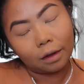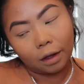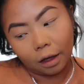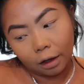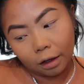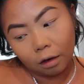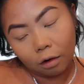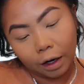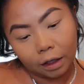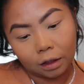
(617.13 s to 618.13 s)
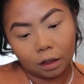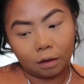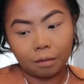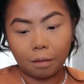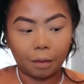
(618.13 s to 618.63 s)
They look a little
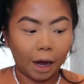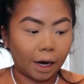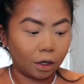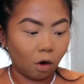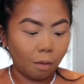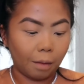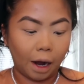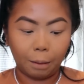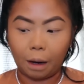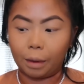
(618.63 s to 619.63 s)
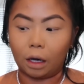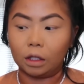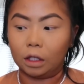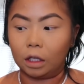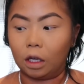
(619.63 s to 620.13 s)
crazy, but I don't mind my
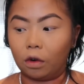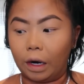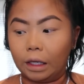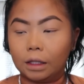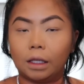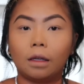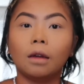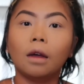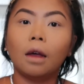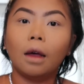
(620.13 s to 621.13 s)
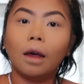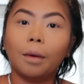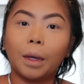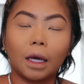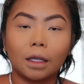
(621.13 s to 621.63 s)
brows looking crazy
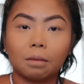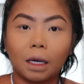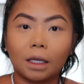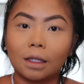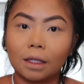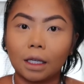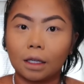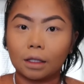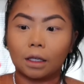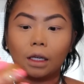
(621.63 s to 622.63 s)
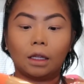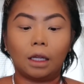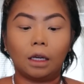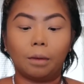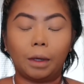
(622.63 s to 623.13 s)
because my concealer is gonna
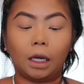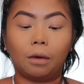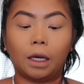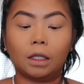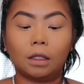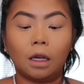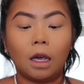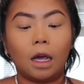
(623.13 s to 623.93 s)
clean it up anyways.